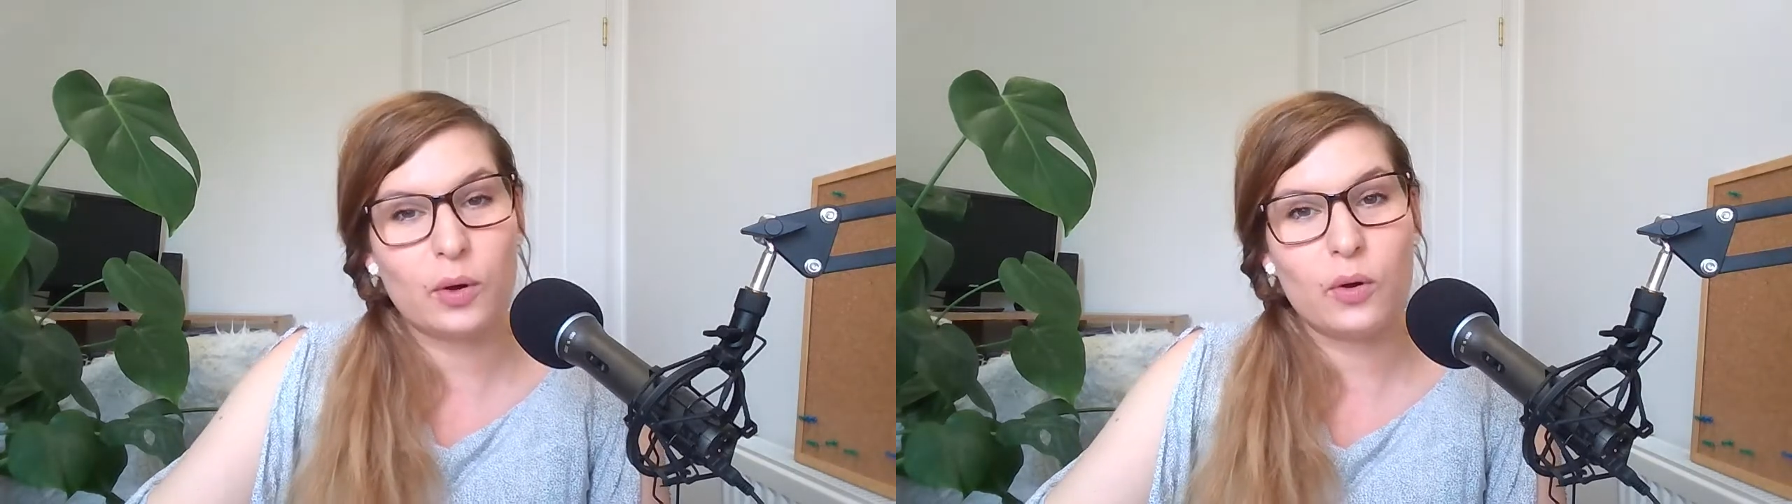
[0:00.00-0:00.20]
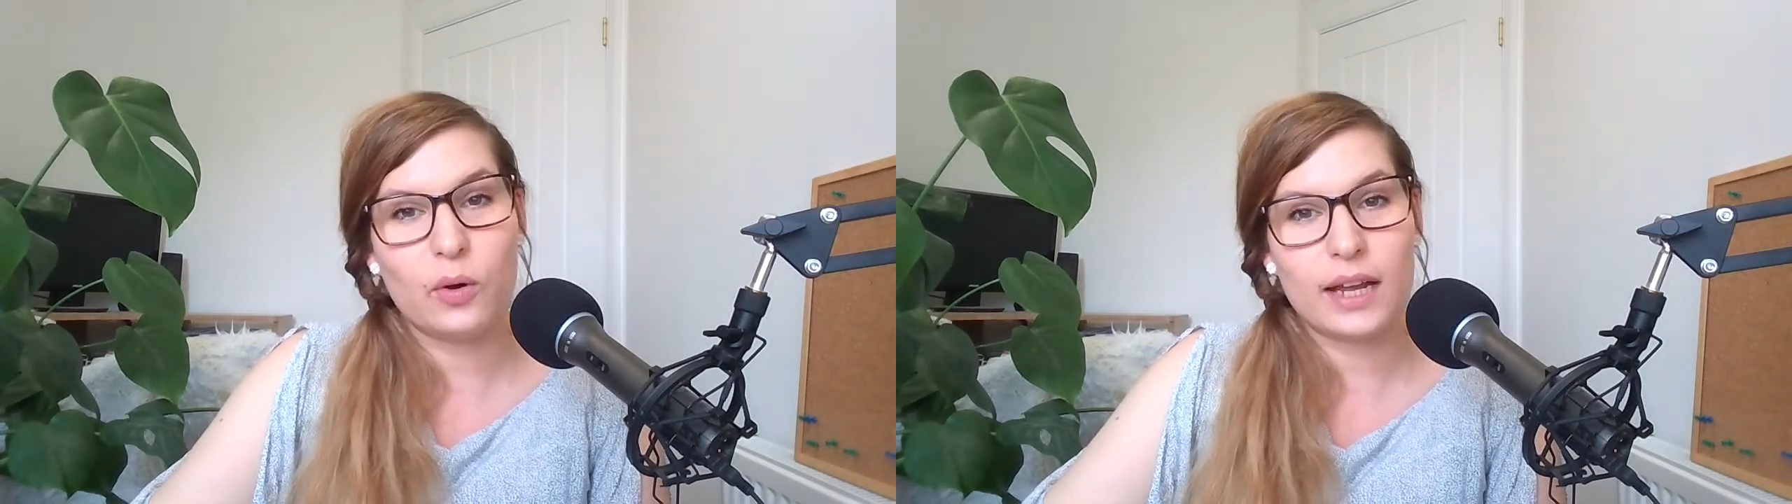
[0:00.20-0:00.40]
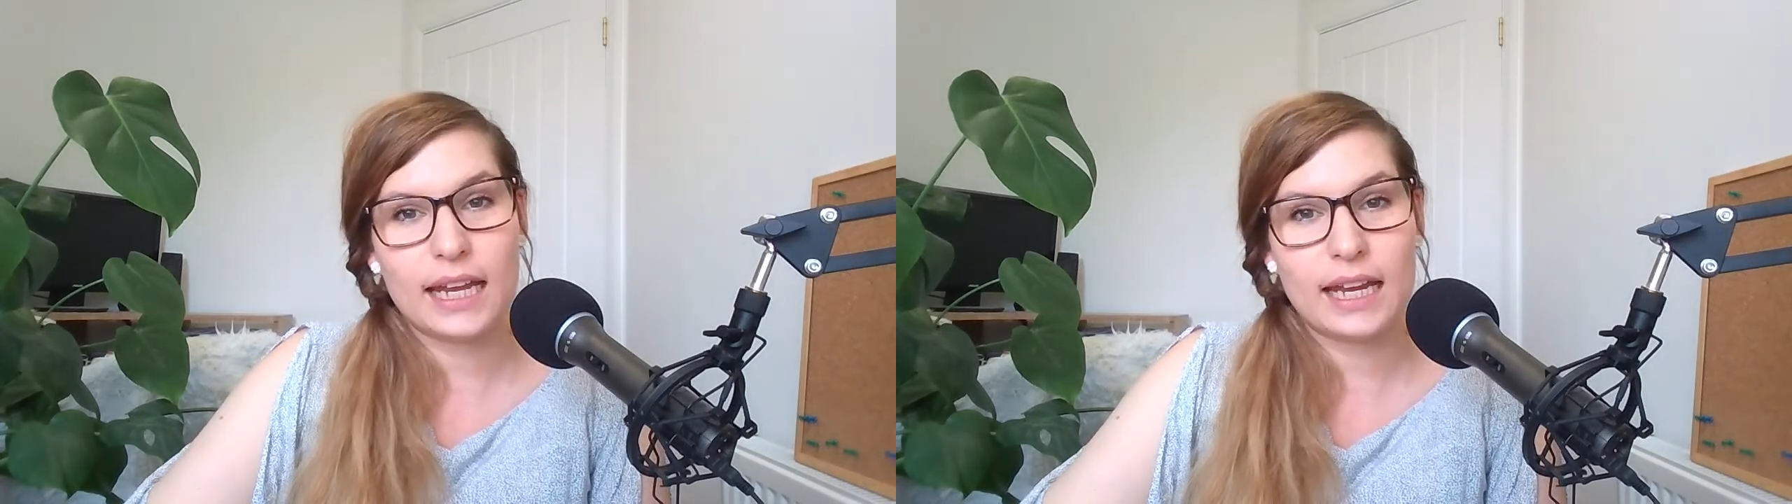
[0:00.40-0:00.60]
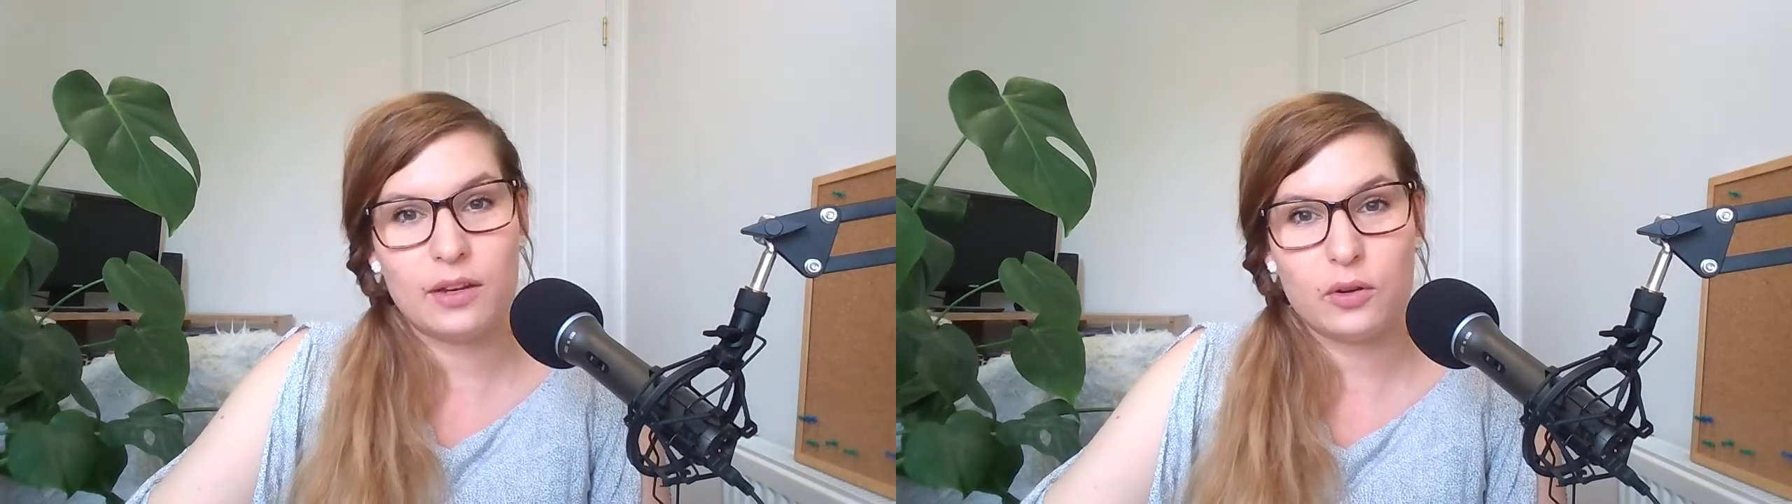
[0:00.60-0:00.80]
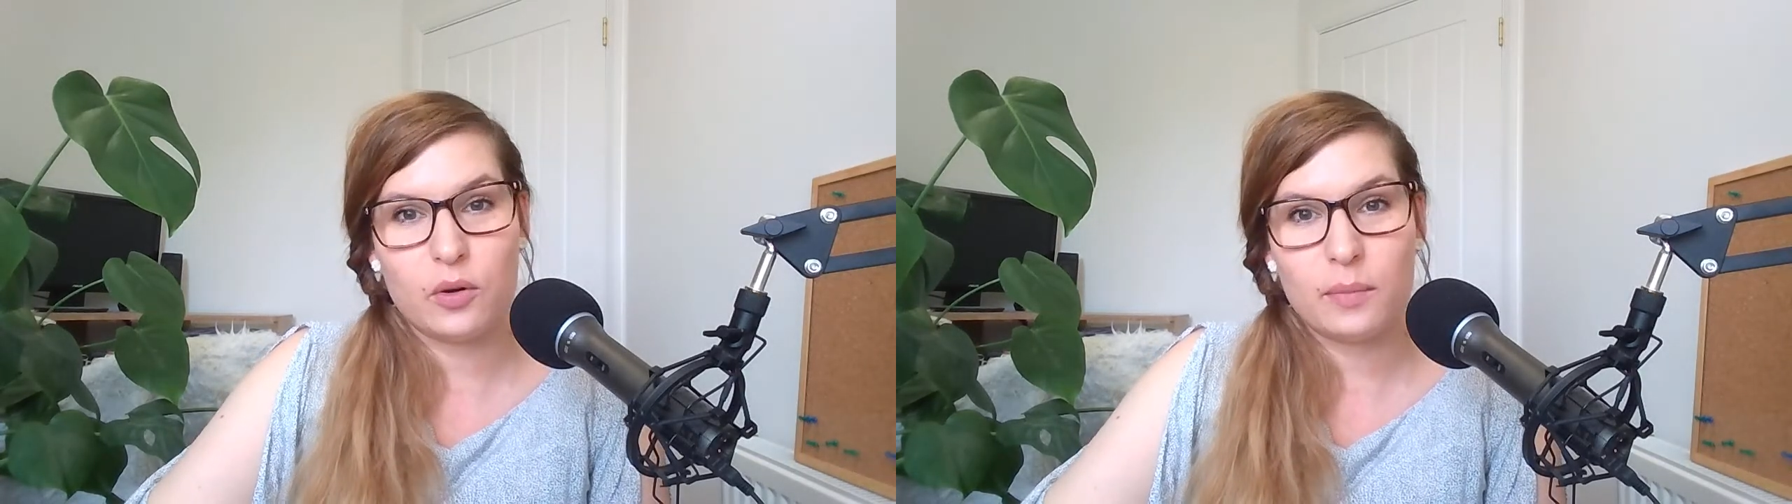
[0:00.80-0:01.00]
or in
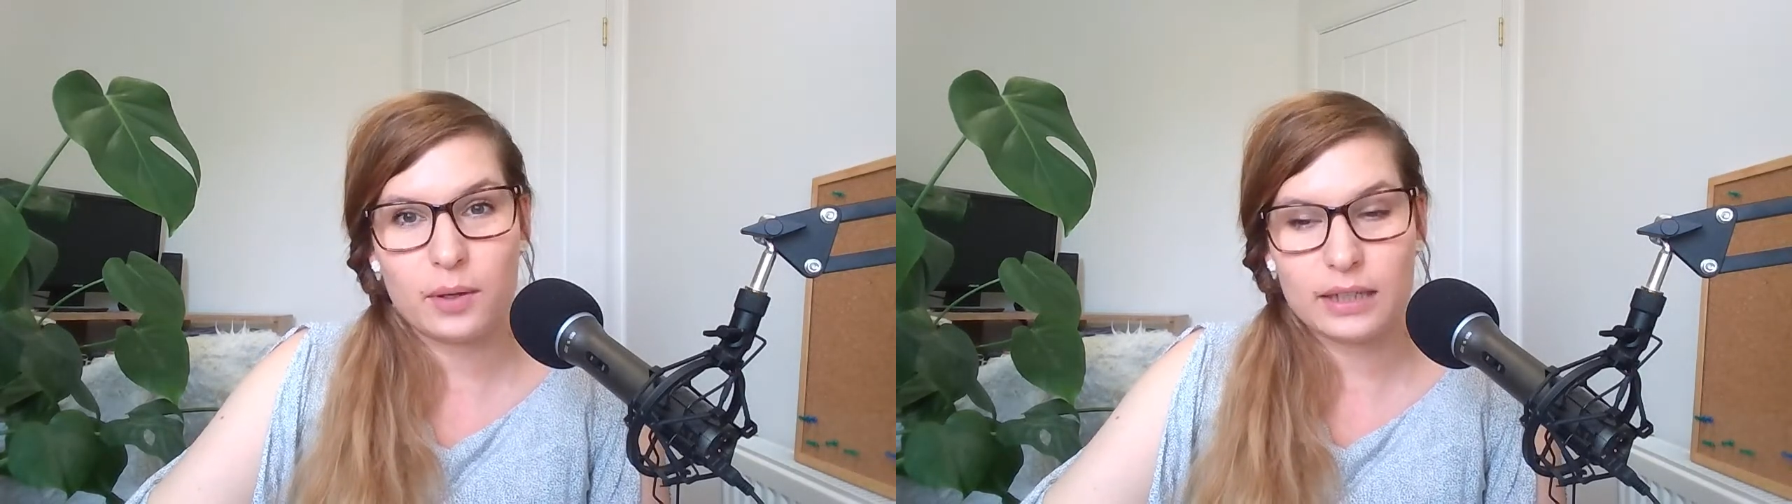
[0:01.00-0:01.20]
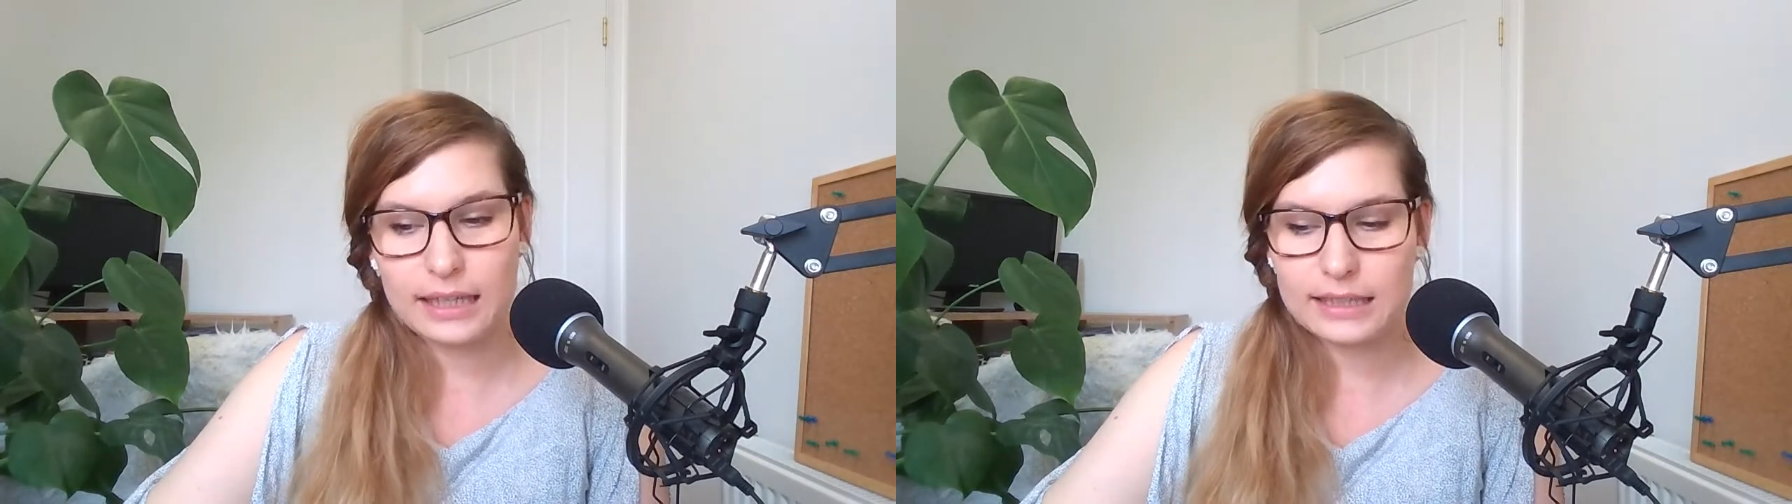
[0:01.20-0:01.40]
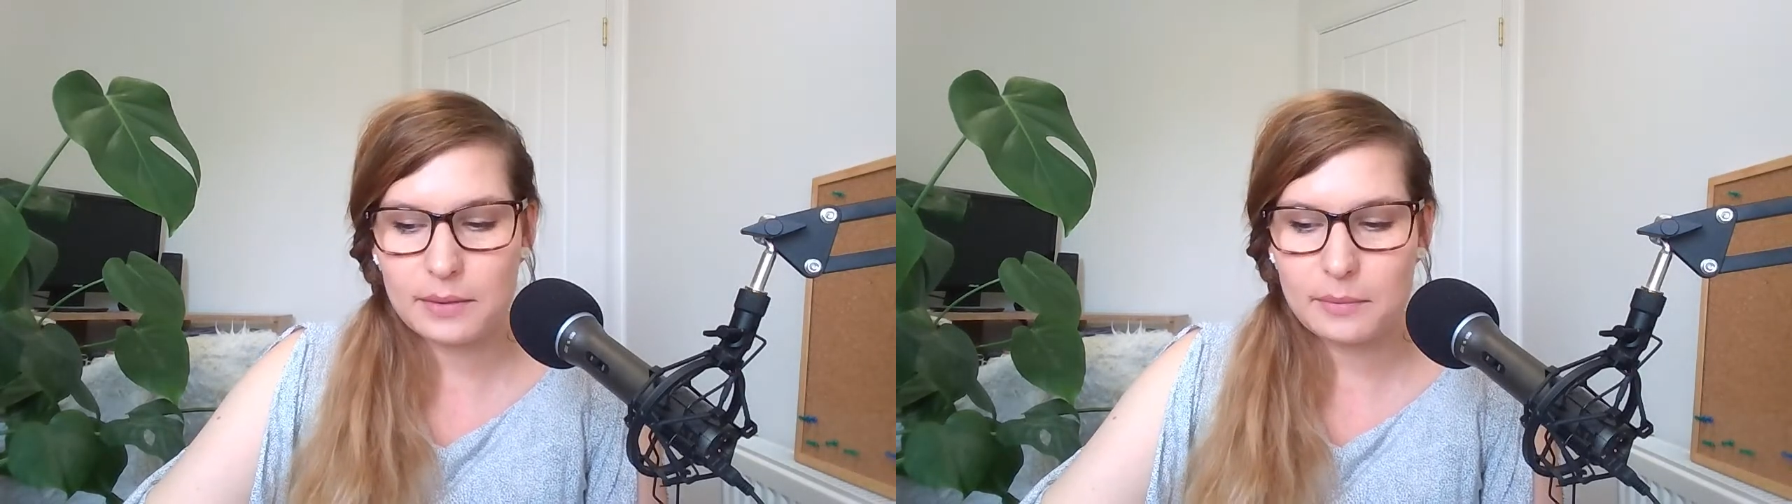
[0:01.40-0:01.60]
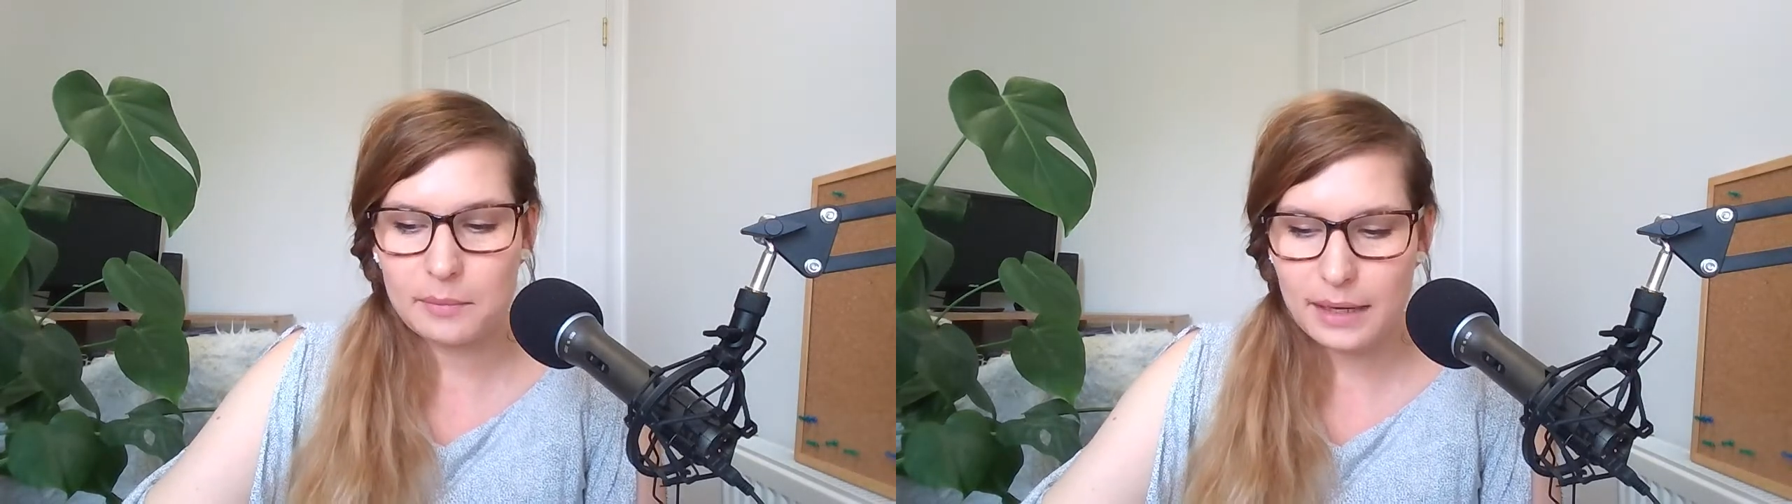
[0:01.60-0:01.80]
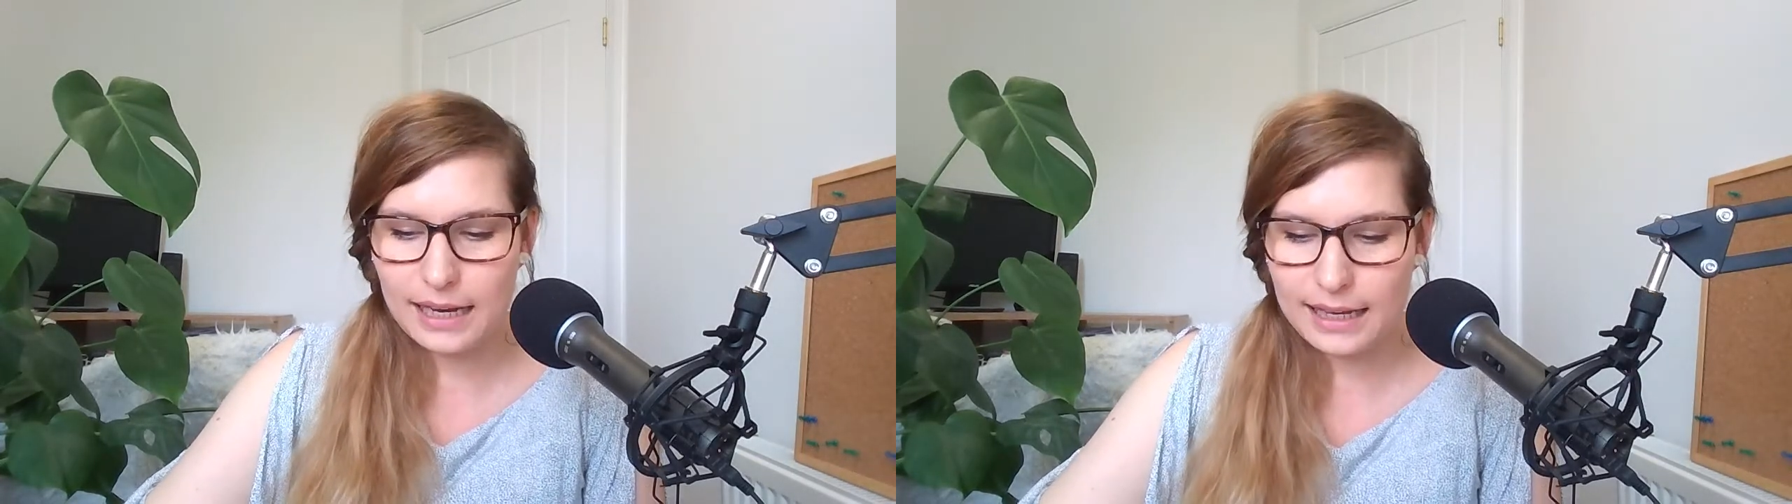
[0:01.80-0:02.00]
your podcast
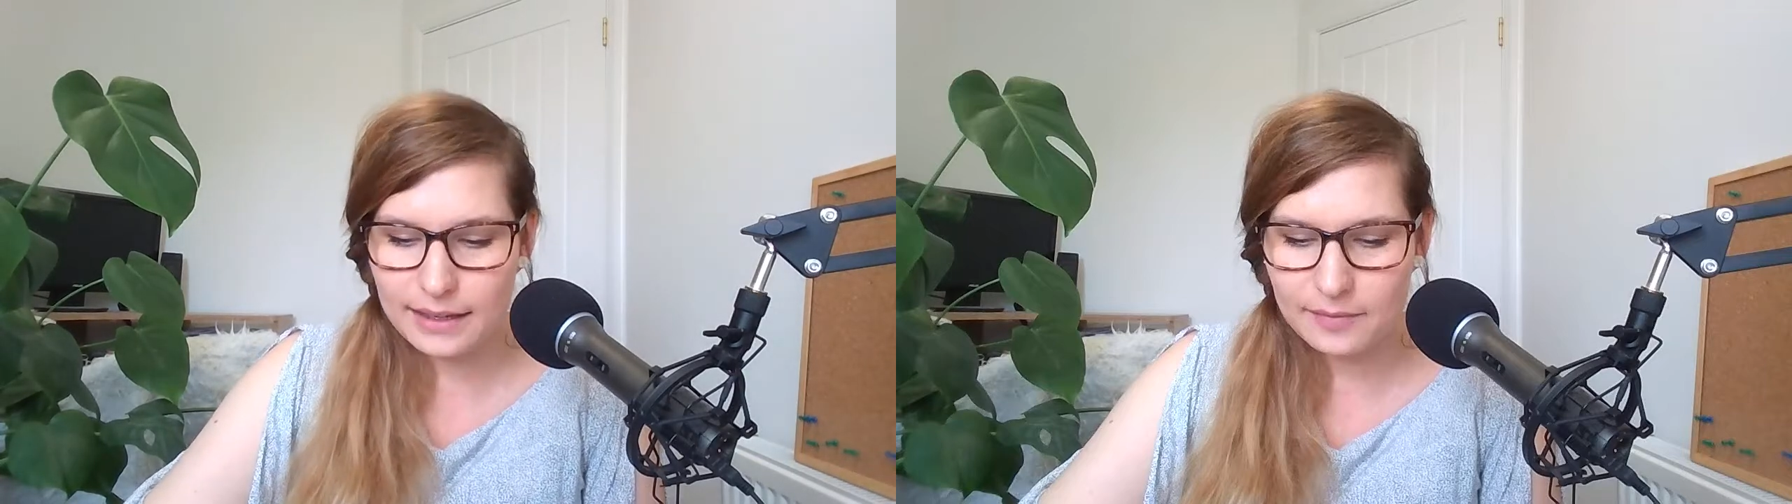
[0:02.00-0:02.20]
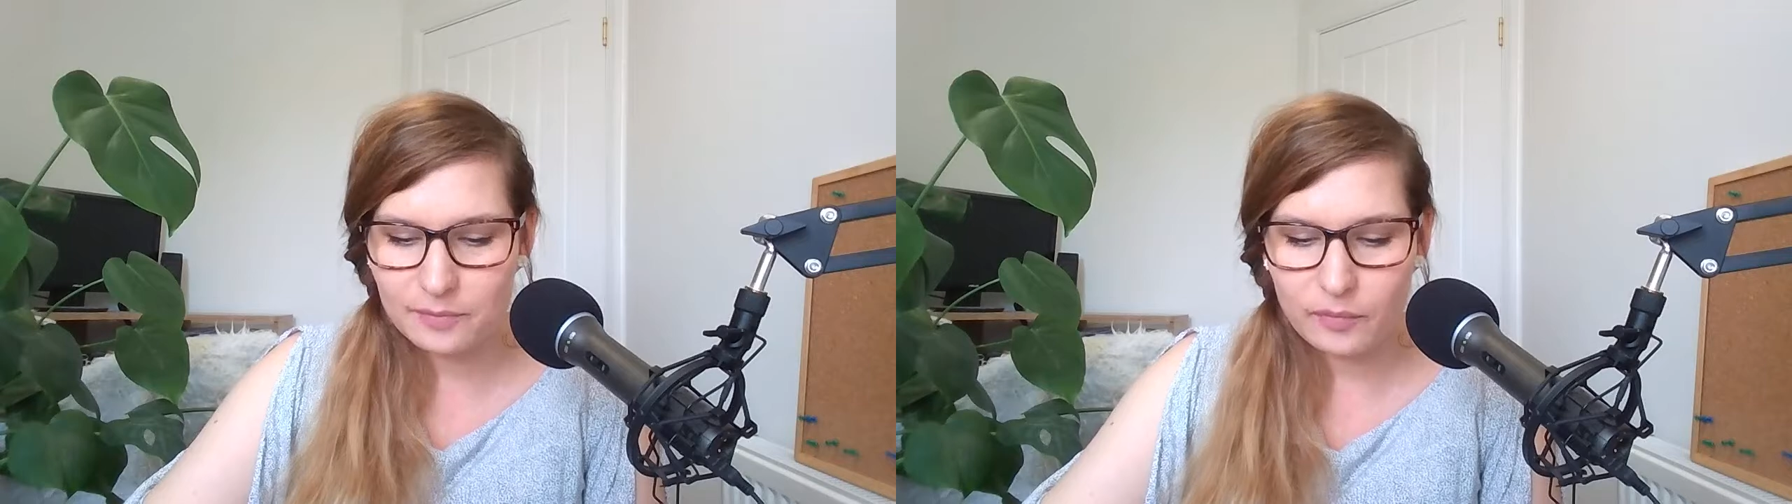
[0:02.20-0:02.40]
player.